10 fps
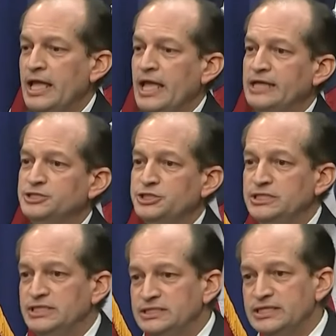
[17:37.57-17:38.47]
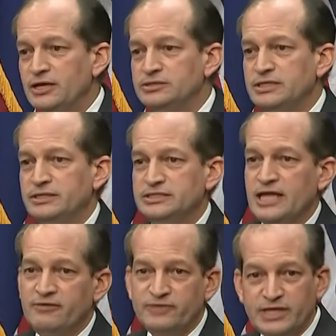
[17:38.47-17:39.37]
And she details in this
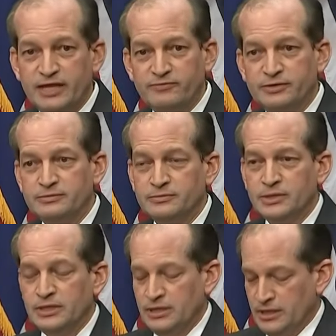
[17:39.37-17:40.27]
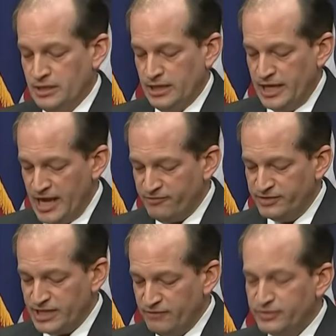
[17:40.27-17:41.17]
affidavit, an
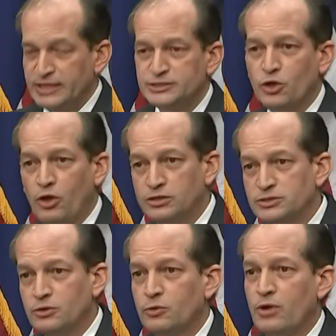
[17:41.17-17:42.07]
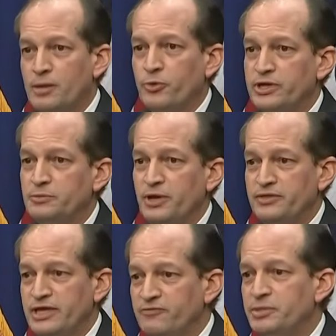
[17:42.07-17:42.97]
affidavit that's also corroborated by
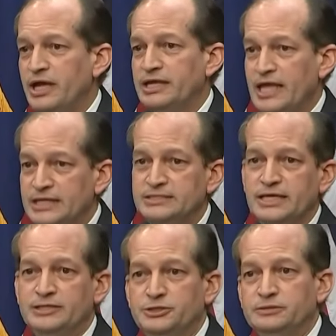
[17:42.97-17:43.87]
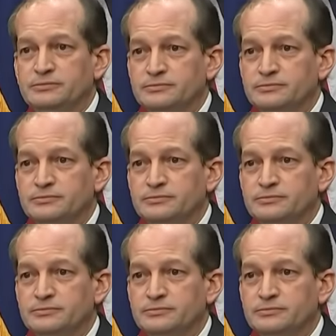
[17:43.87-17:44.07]
the FBI case agent,